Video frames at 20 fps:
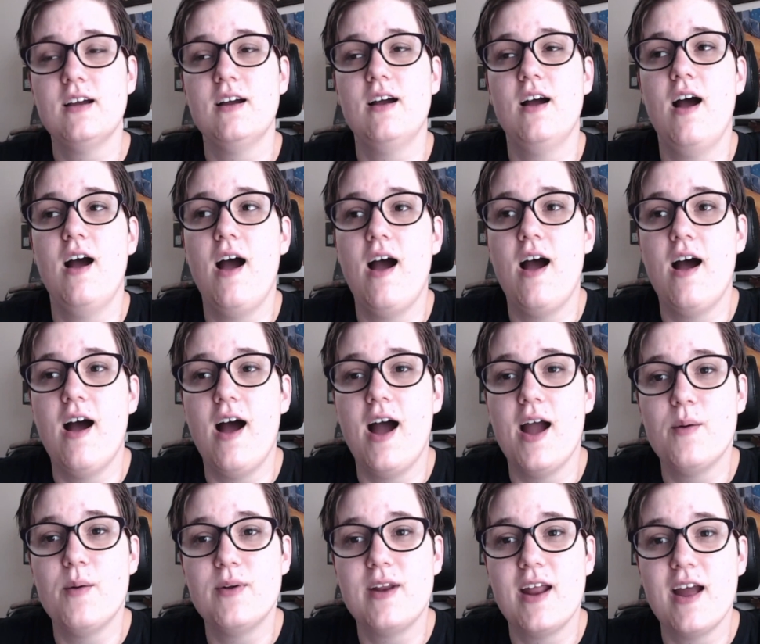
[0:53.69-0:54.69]
I
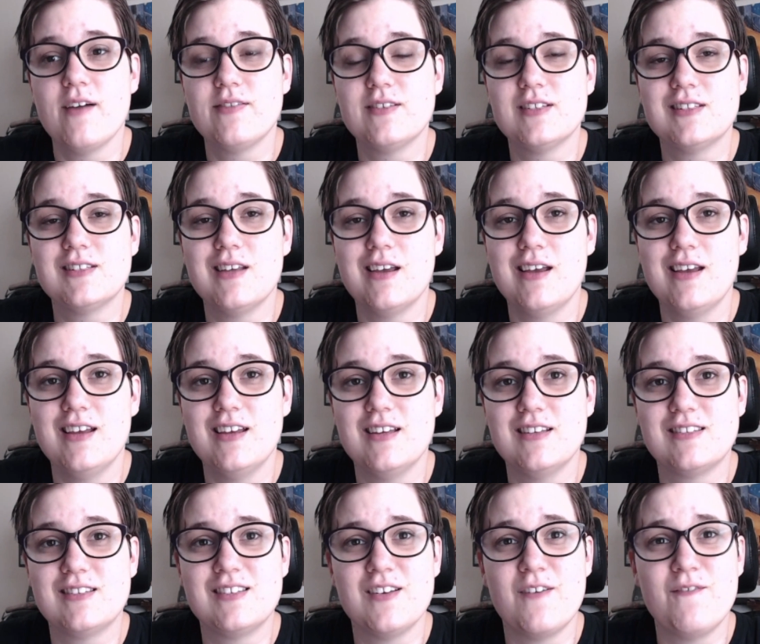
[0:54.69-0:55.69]
would have to say
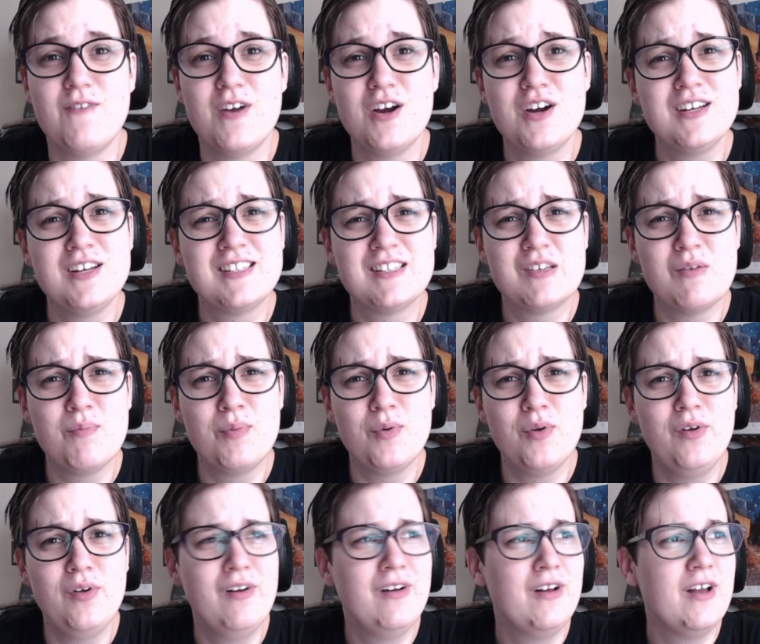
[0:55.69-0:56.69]
is very
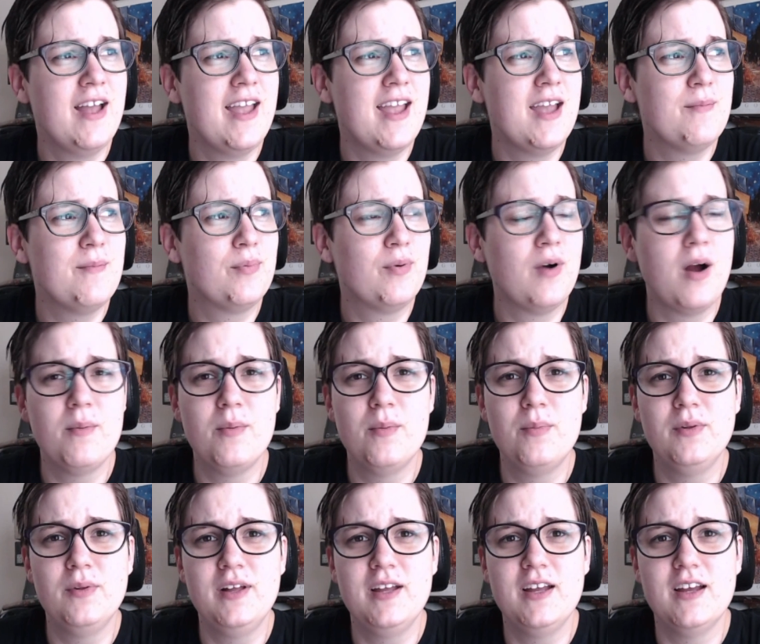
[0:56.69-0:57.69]
simple and
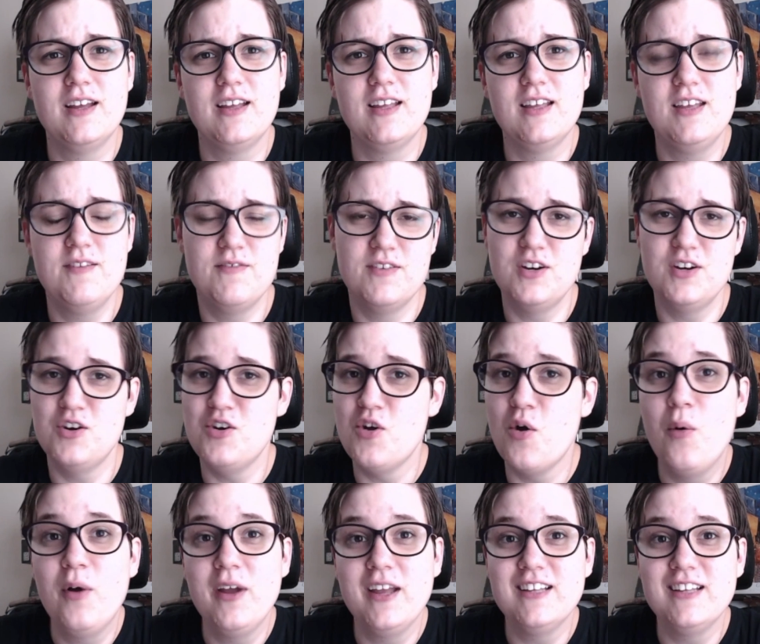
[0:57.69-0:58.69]
probably even
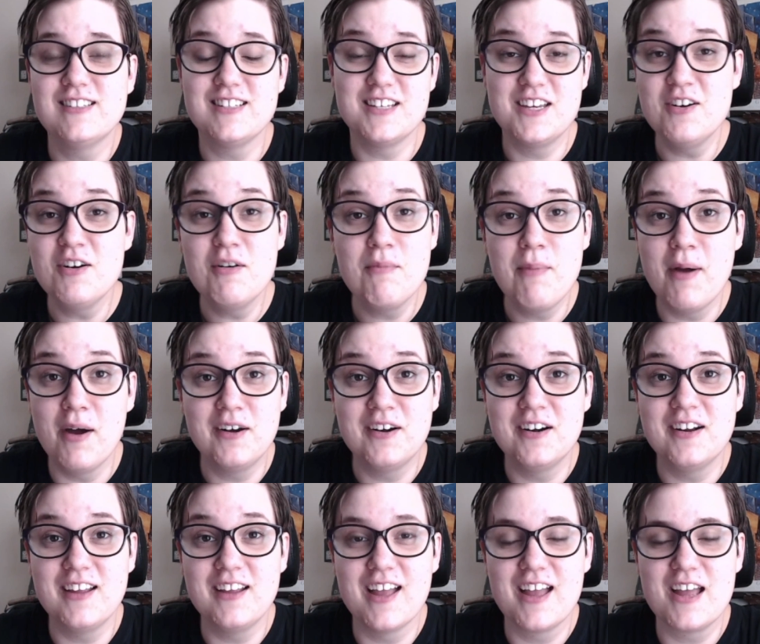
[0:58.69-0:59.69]
annoying to hear about it
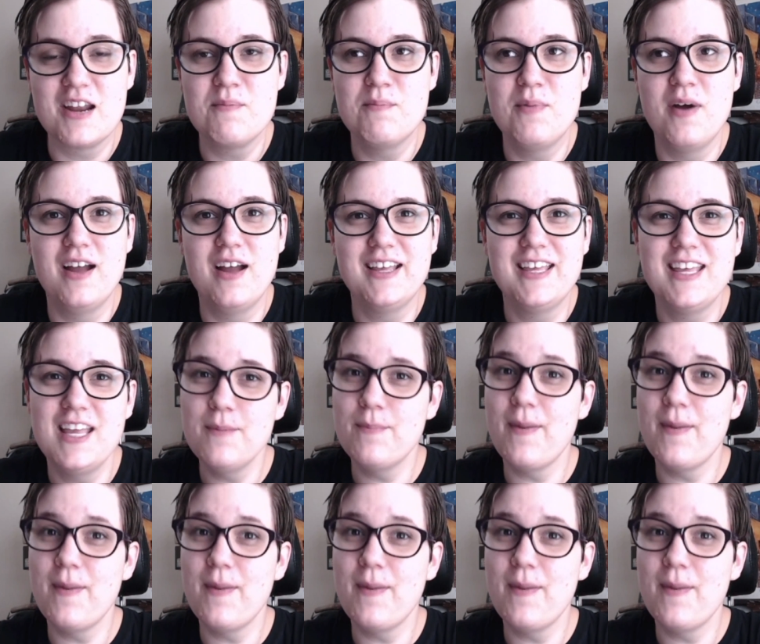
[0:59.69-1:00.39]
again, but keep